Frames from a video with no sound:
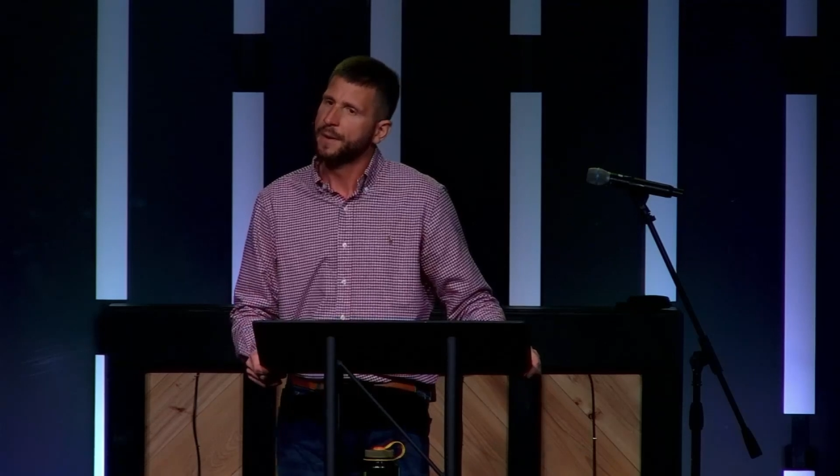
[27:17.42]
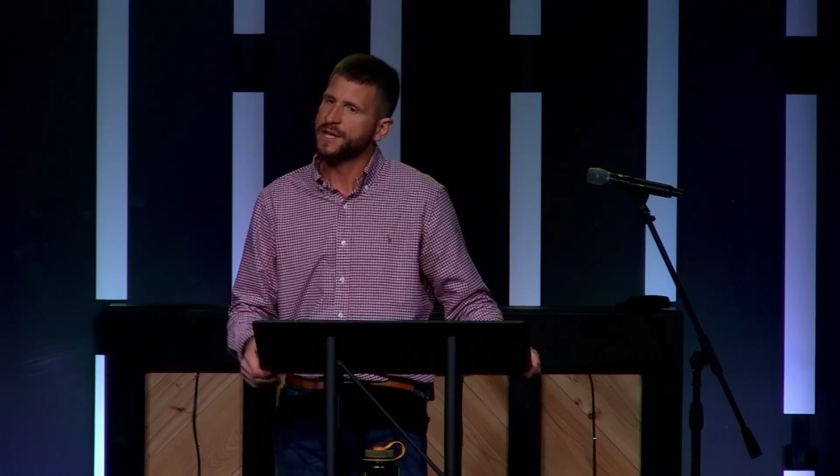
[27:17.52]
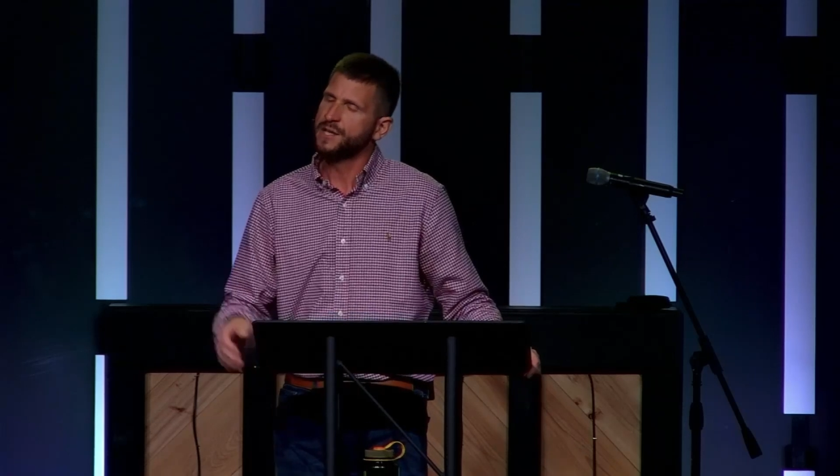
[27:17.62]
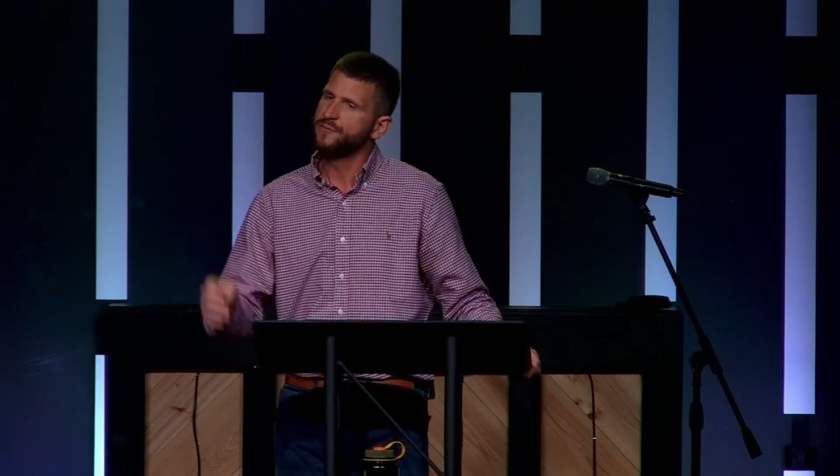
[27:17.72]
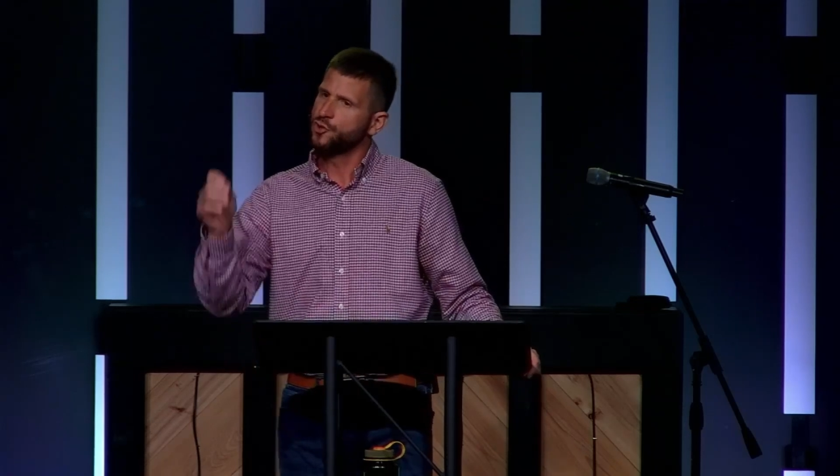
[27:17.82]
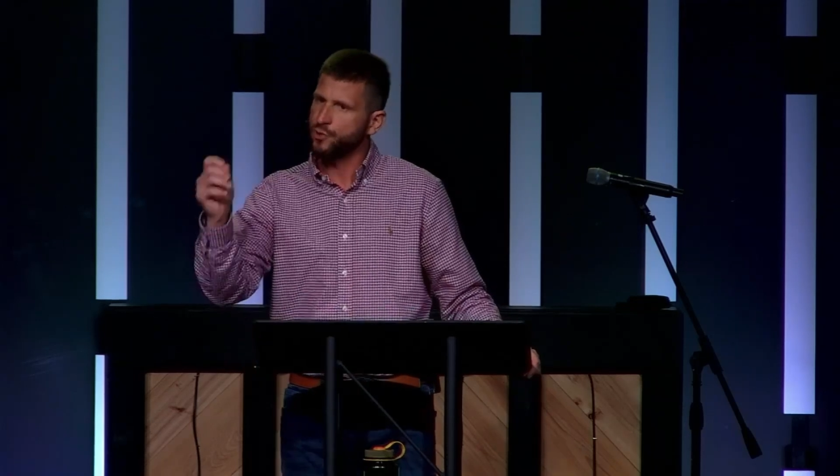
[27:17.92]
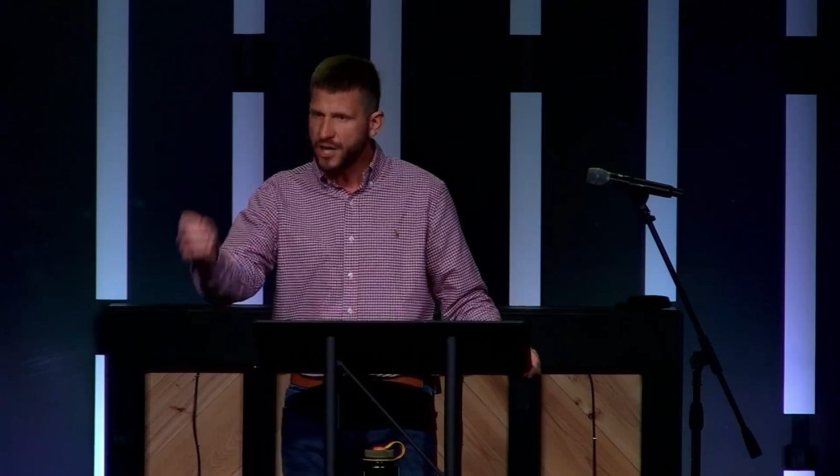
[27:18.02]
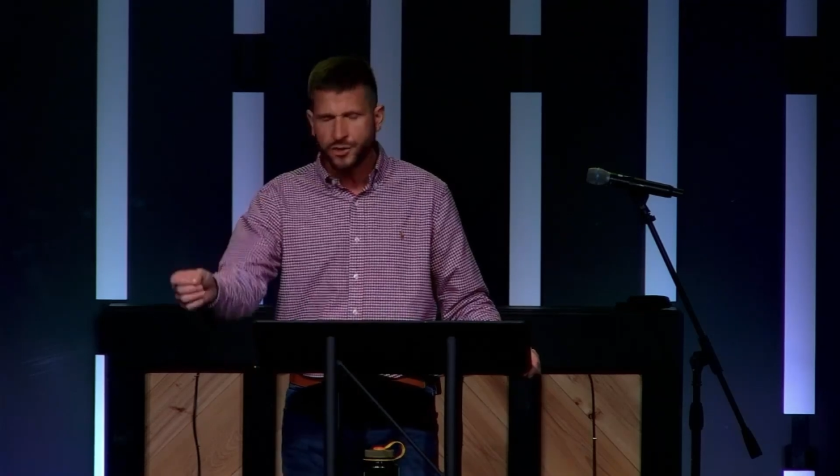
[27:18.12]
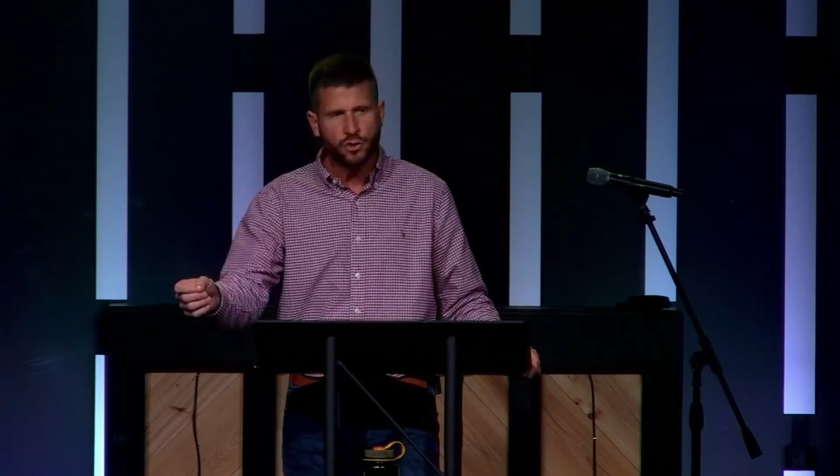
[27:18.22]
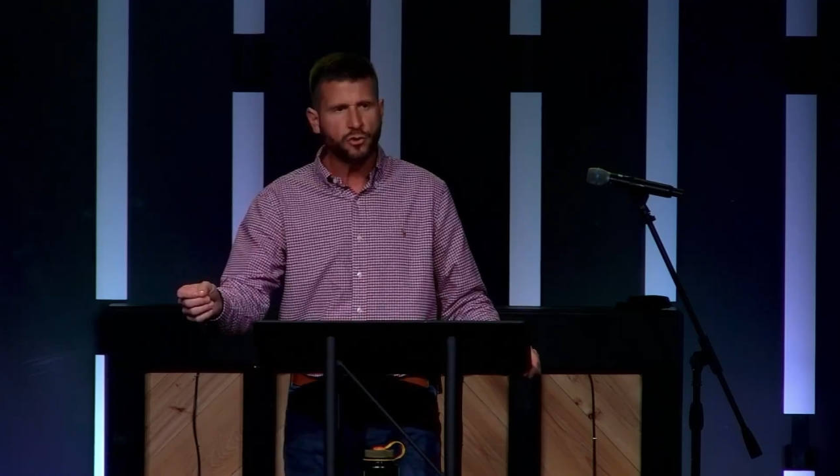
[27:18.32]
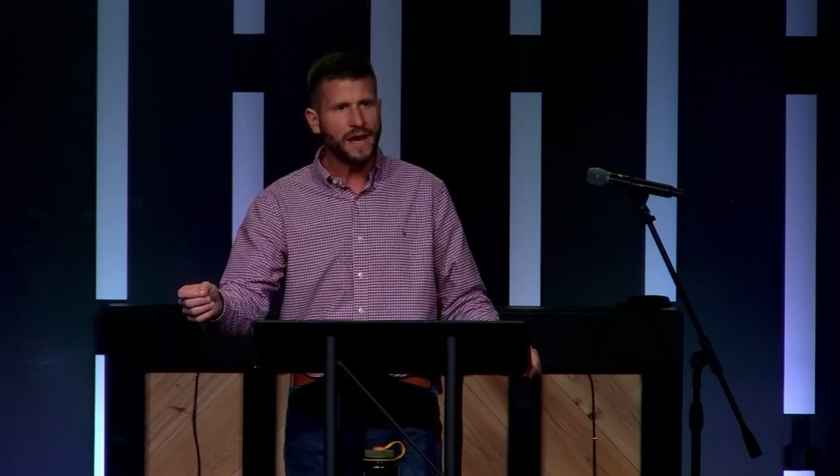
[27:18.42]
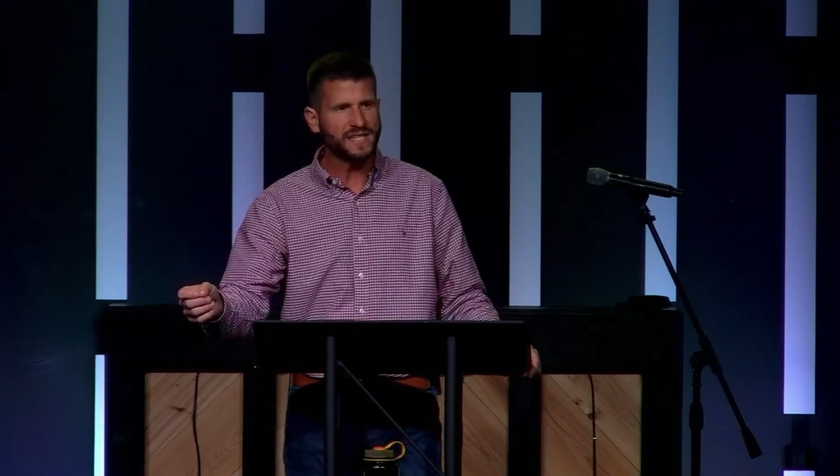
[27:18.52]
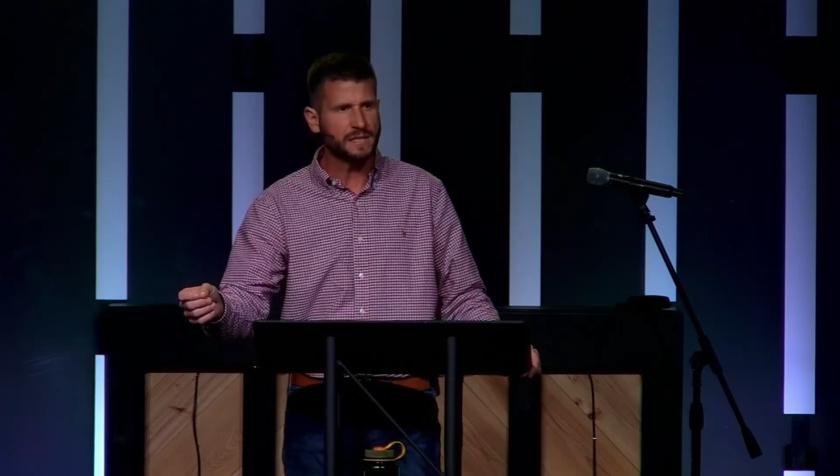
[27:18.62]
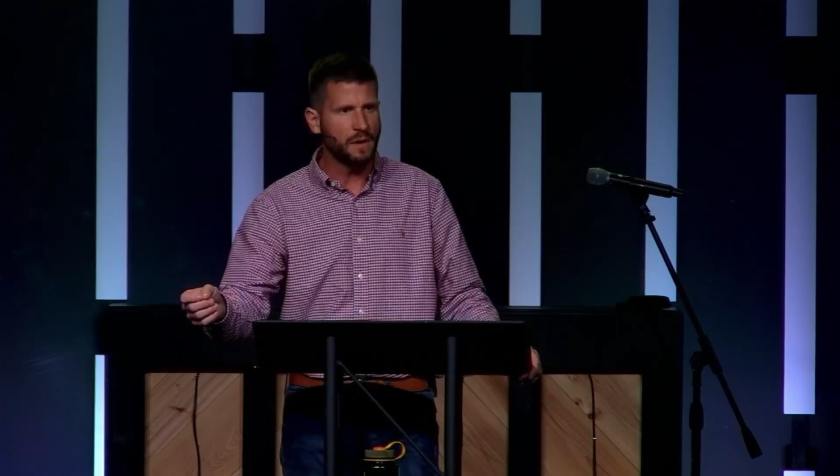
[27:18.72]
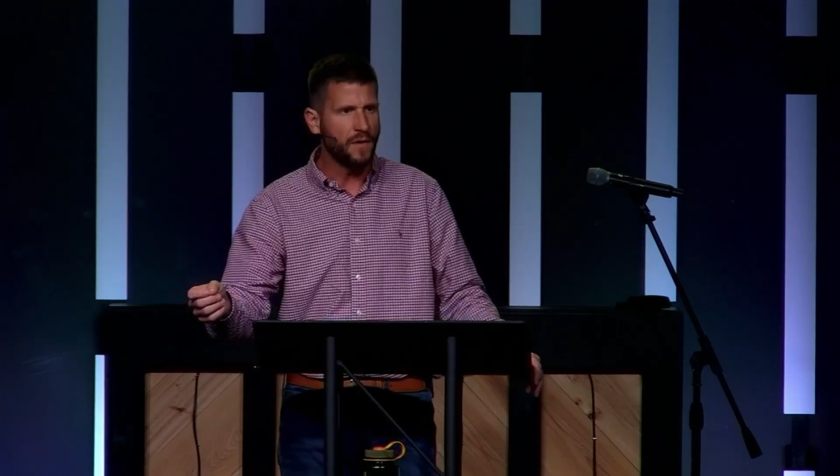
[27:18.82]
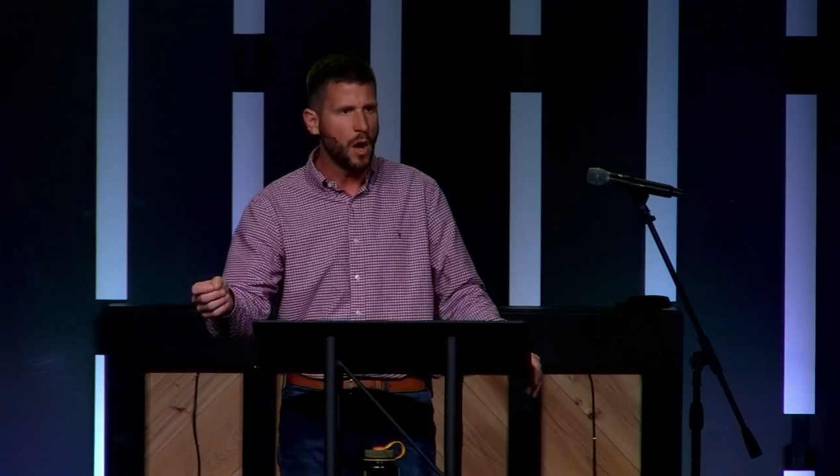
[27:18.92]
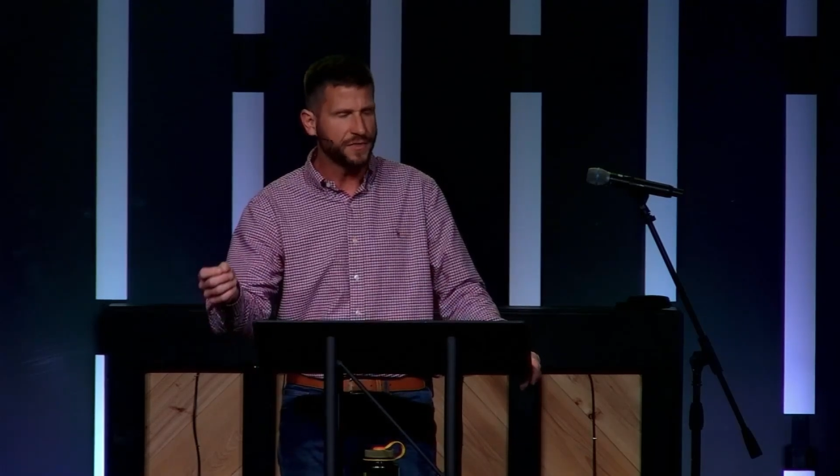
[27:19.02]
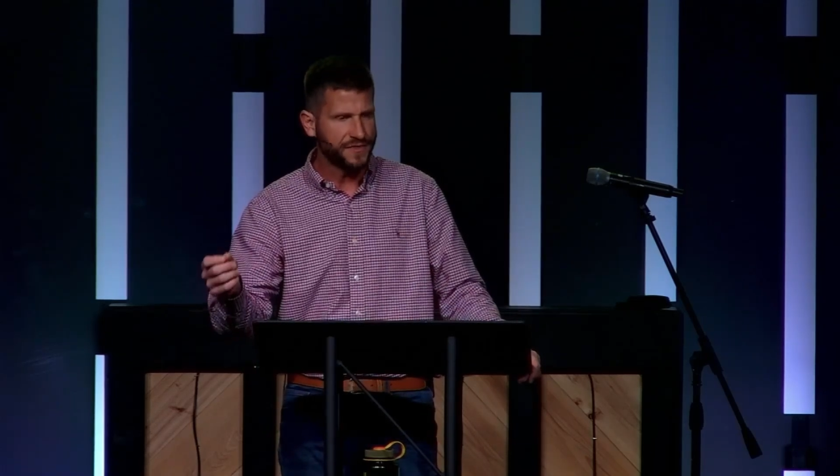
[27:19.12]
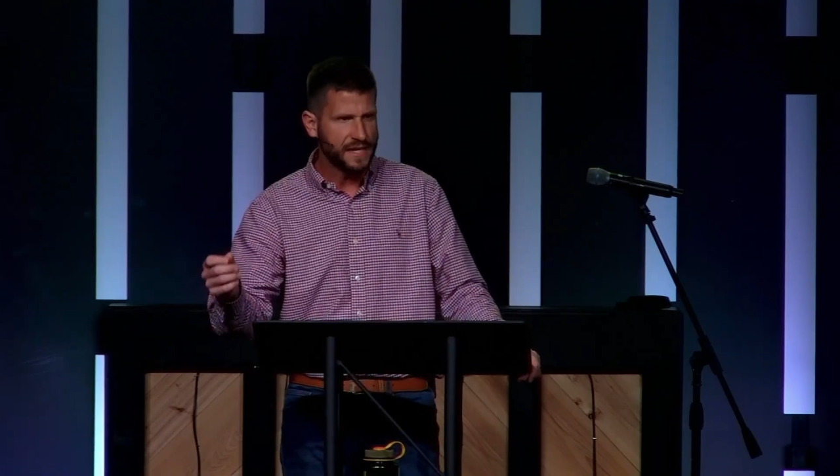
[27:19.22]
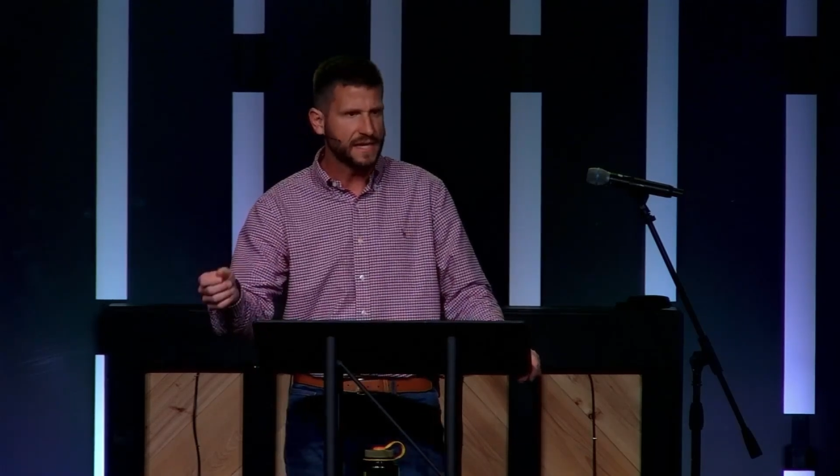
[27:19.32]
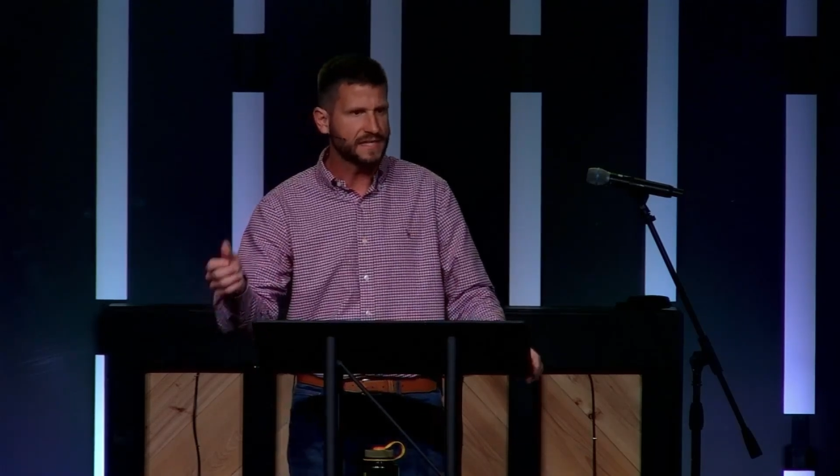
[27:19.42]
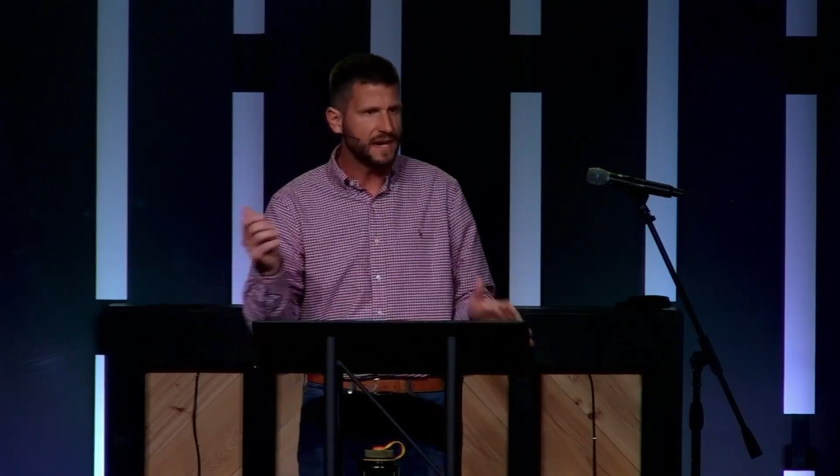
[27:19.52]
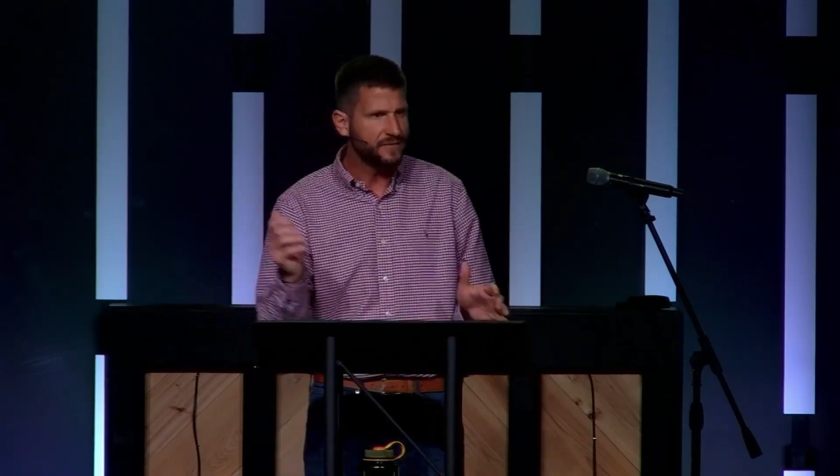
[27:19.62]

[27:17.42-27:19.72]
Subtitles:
Because if you treasure Christ above all things,